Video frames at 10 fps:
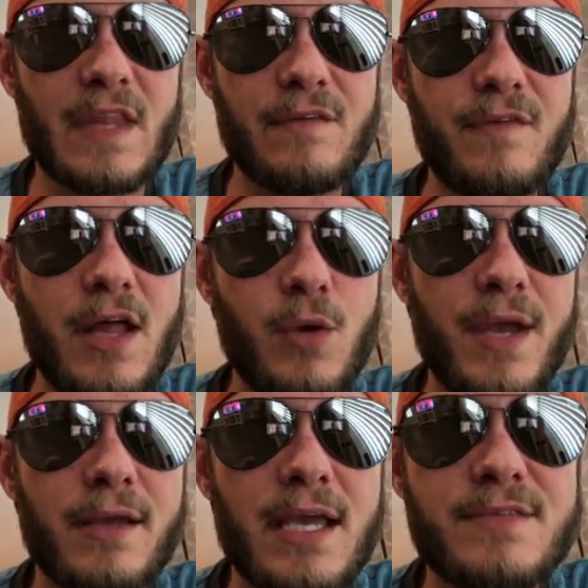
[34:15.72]

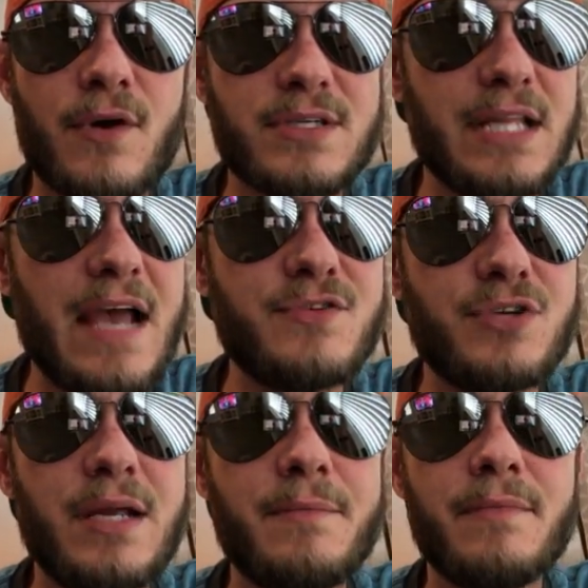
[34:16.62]
following as far as live
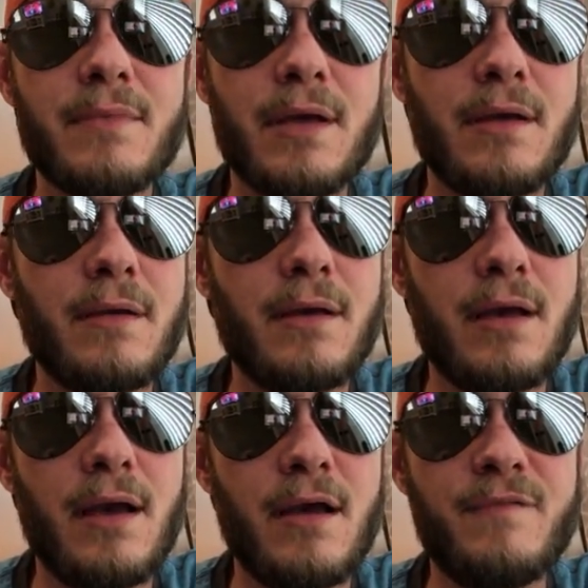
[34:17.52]
stream
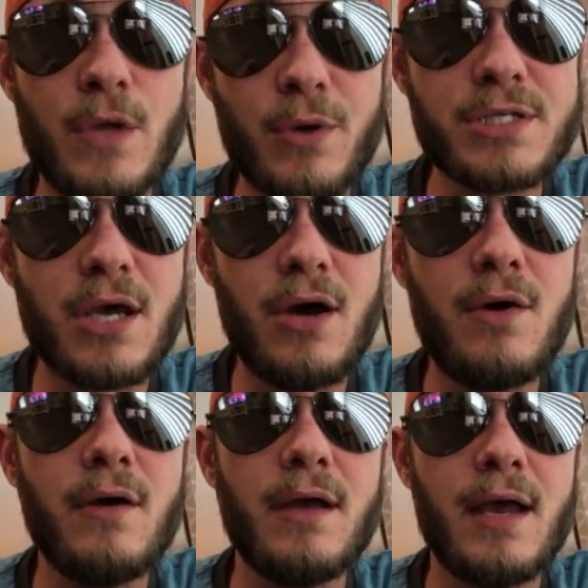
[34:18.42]
viewers go,